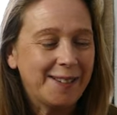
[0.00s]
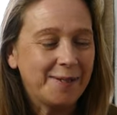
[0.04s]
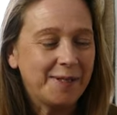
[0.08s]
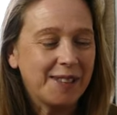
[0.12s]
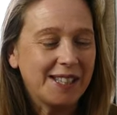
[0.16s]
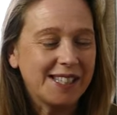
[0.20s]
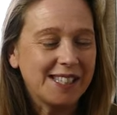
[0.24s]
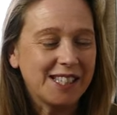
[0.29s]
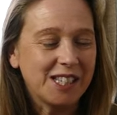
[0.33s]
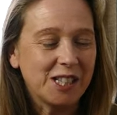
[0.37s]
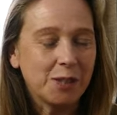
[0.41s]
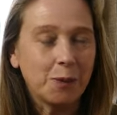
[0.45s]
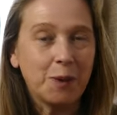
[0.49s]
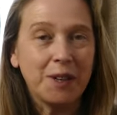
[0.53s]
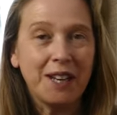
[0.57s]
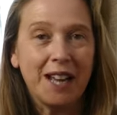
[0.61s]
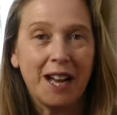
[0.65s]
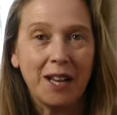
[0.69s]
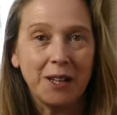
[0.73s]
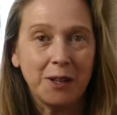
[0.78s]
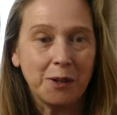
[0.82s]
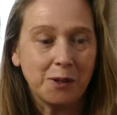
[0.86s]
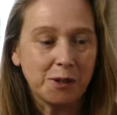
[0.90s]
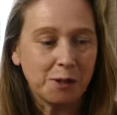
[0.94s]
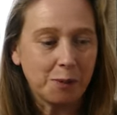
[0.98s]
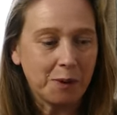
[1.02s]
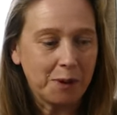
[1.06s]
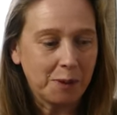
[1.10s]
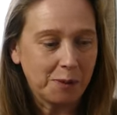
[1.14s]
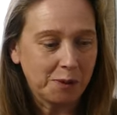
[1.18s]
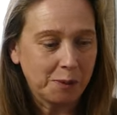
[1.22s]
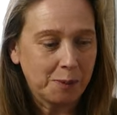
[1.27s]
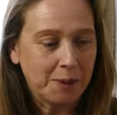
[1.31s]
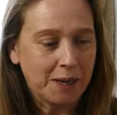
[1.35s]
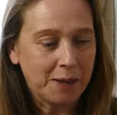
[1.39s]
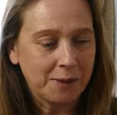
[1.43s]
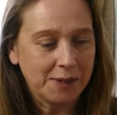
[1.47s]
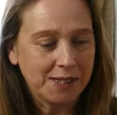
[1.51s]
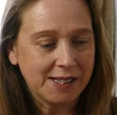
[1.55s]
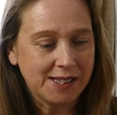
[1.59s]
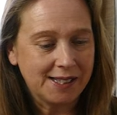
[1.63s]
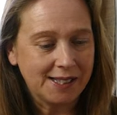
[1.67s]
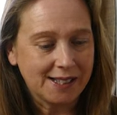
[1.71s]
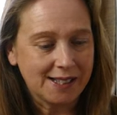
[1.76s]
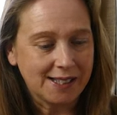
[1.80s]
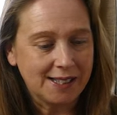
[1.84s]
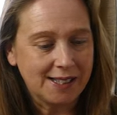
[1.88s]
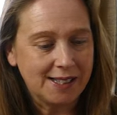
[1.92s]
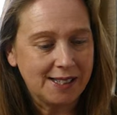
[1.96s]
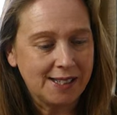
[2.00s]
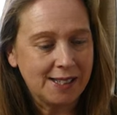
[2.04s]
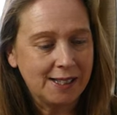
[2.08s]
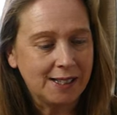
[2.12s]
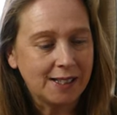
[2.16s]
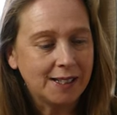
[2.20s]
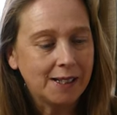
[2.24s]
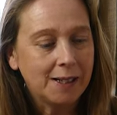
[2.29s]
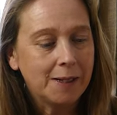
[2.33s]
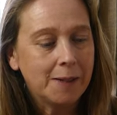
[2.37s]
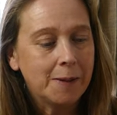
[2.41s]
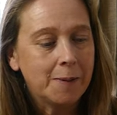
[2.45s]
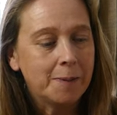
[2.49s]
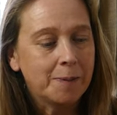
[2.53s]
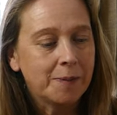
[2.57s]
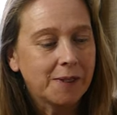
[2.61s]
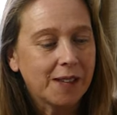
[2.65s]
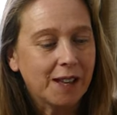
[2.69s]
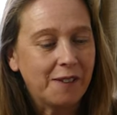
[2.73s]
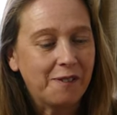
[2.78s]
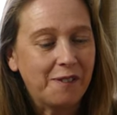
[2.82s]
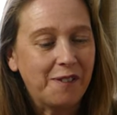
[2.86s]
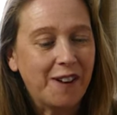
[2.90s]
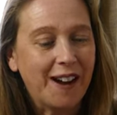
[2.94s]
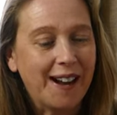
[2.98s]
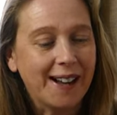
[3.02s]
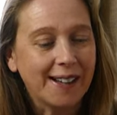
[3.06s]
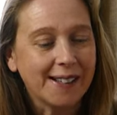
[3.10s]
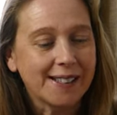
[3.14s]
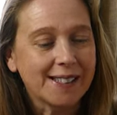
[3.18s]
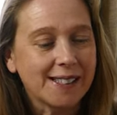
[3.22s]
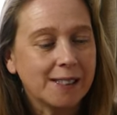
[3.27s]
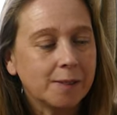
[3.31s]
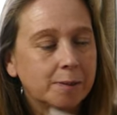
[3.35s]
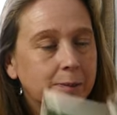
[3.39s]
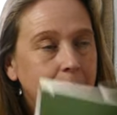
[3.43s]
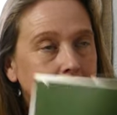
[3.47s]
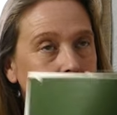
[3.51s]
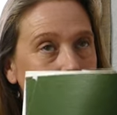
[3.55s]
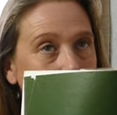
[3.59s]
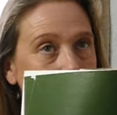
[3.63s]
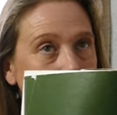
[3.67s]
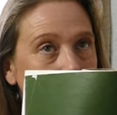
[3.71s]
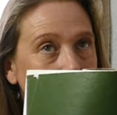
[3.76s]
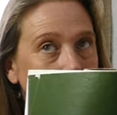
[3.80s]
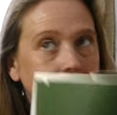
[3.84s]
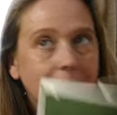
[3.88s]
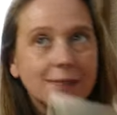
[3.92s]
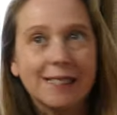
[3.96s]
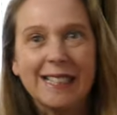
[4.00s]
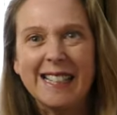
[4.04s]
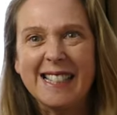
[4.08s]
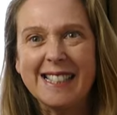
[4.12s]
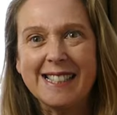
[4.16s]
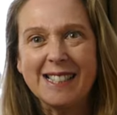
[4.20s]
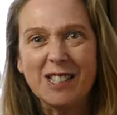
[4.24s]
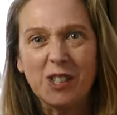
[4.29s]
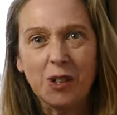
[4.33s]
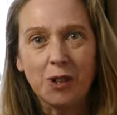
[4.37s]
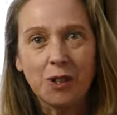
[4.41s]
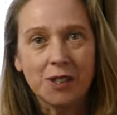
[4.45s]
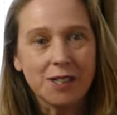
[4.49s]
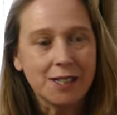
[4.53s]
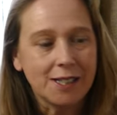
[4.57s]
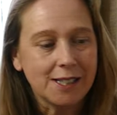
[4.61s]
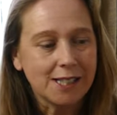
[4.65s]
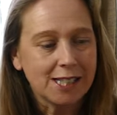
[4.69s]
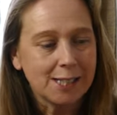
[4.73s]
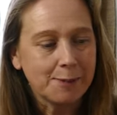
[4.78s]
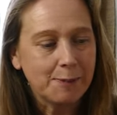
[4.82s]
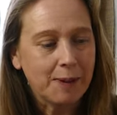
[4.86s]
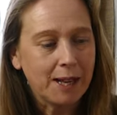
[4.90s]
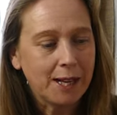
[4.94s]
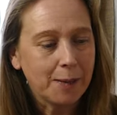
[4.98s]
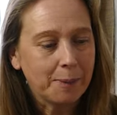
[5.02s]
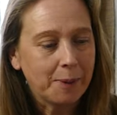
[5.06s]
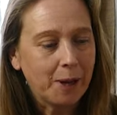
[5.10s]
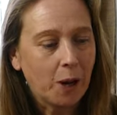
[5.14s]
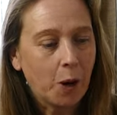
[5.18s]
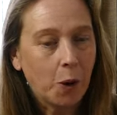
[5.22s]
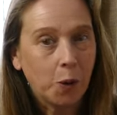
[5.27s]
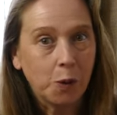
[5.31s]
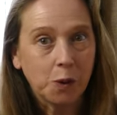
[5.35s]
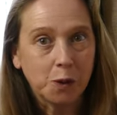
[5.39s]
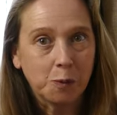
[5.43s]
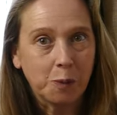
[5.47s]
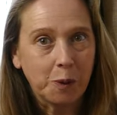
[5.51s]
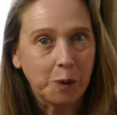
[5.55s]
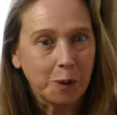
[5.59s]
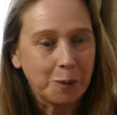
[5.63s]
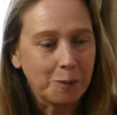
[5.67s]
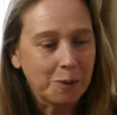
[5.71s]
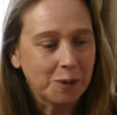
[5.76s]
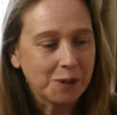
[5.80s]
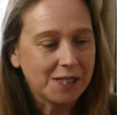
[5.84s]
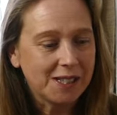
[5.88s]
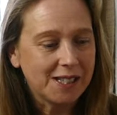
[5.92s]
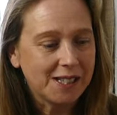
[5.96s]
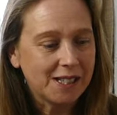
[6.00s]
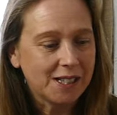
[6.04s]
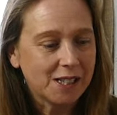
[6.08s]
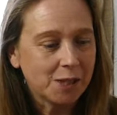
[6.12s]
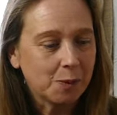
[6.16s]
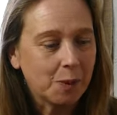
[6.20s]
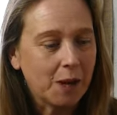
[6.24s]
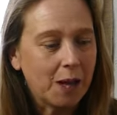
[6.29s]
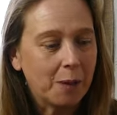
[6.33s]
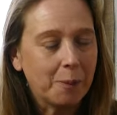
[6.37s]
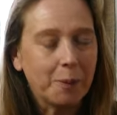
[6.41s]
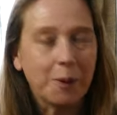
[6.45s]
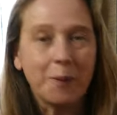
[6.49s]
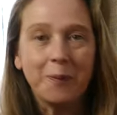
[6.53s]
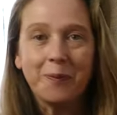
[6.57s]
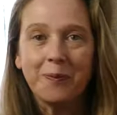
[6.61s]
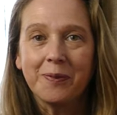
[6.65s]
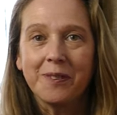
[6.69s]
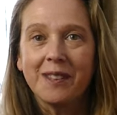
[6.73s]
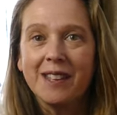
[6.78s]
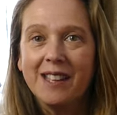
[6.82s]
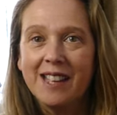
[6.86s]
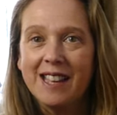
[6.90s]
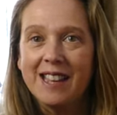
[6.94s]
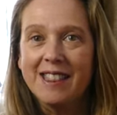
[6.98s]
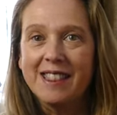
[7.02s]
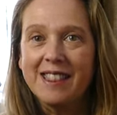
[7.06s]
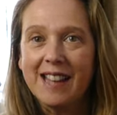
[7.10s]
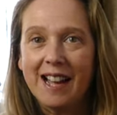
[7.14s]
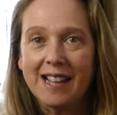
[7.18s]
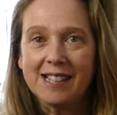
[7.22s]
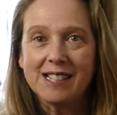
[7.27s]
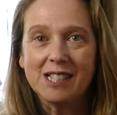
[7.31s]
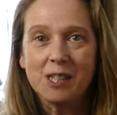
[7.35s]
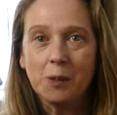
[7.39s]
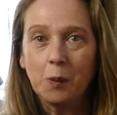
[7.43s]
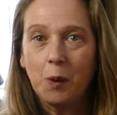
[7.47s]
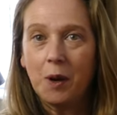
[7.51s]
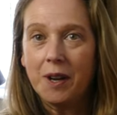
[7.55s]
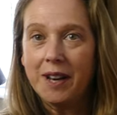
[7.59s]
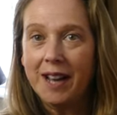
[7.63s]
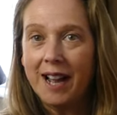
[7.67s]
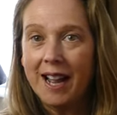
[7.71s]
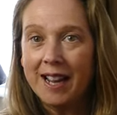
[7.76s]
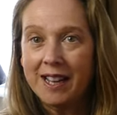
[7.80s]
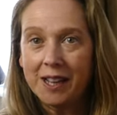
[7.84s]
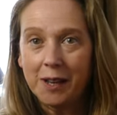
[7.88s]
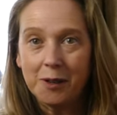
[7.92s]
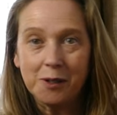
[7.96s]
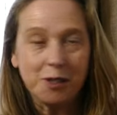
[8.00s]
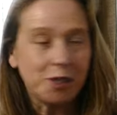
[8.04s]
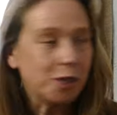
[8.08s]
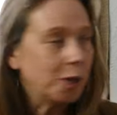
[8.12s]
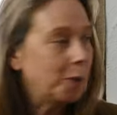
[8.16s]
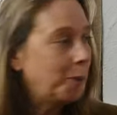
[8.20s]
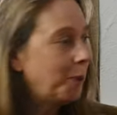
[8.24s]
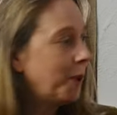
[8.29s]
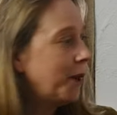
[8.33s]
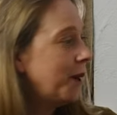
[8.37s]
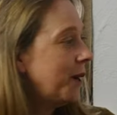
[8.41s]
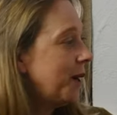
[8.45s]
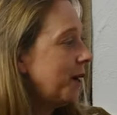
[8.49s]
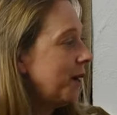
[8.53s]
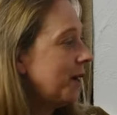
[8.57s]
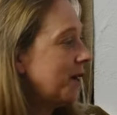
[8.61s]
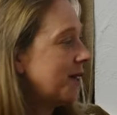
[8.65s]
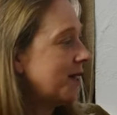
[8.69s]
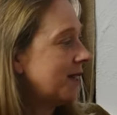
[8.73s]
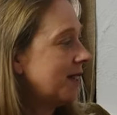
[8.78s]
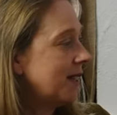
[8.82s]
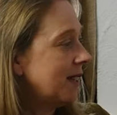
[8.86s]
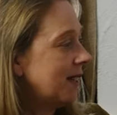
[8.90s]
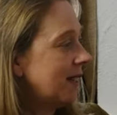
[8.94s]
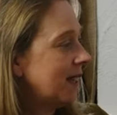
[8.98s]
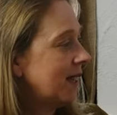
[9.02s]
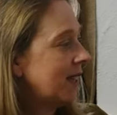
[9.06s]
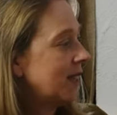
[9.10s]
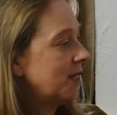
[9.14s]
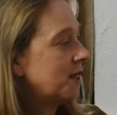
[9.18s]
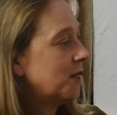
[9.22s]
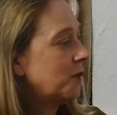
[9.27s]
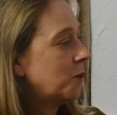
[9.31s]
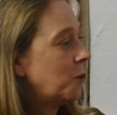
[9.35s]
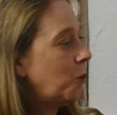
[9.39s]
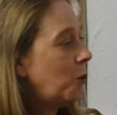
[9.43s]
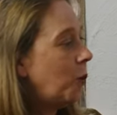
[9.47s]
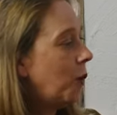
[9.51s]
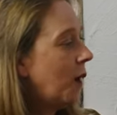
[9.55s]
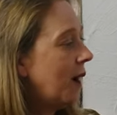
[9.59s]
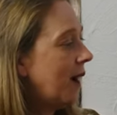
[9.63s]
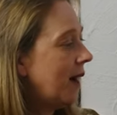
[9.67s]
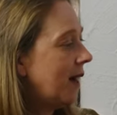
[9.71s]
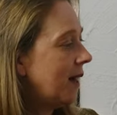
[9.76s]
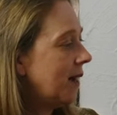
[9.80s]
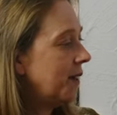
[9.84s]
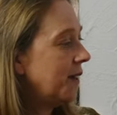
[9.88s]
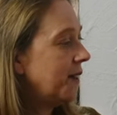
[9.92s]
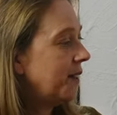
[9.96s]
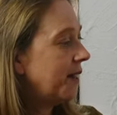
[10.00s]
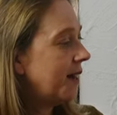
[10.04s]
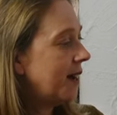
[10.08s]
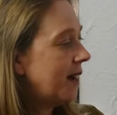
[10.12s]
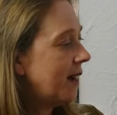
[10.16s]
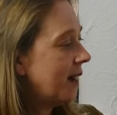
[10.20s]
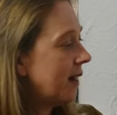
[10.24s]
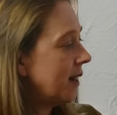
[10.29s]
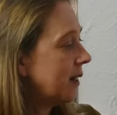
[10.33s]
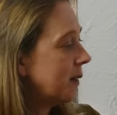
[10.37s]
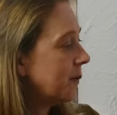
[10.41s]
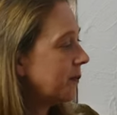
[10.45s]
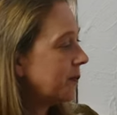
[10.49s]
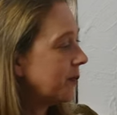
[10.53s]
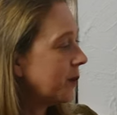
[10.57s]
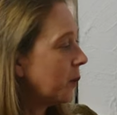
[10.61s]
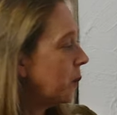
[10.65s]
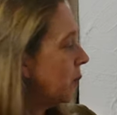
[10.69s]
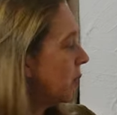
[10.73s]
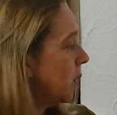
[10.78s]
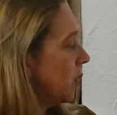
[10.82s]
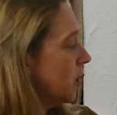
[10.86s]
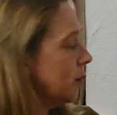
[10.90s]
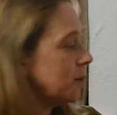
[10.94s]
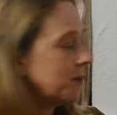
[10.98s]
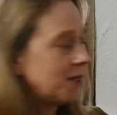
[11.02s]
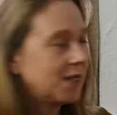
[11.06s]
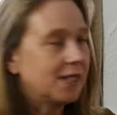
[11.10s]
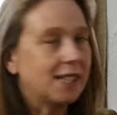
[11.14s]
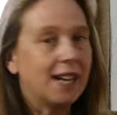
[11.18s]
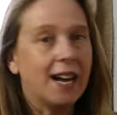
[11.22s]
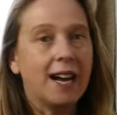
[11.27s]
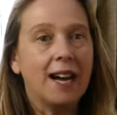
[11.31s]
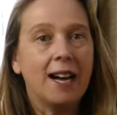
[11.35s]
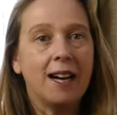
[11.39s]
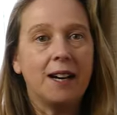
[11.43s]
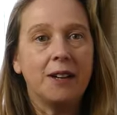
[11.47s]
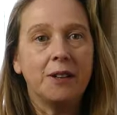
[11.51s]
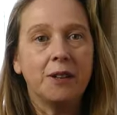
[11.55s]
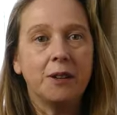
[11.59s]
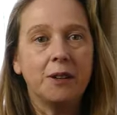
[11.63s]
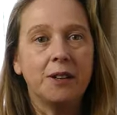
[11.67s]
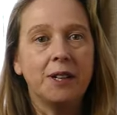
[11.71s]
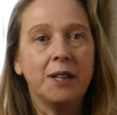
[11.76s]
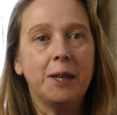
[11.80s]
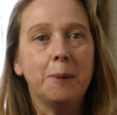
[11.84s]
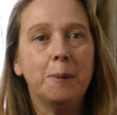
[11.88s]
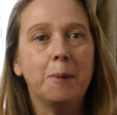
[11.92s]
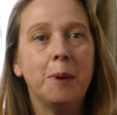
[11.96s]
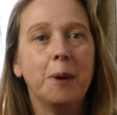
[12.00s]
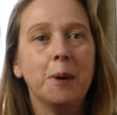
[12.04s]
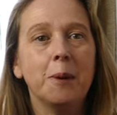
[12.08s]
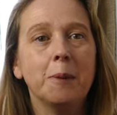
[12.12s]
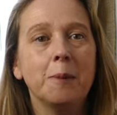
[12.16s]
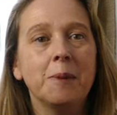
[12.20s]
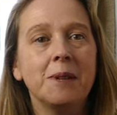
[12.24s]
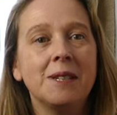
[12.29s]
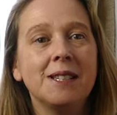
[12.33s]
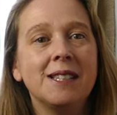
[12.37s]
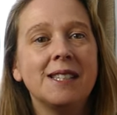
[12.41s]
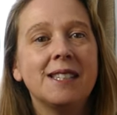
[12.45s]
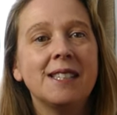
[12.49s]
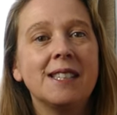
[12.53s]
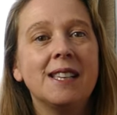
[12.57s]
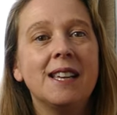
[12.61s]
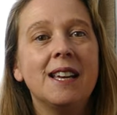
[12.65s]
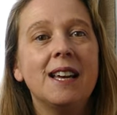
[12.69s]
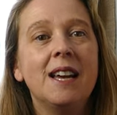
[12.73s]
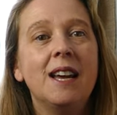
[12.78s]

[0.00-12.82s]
This is the one I used when I was about 16. In fact, it's starting to smell a bit old, a bit musty as well, but that's the one I go to personally as well. There, we'll come to the Hanon in a moment.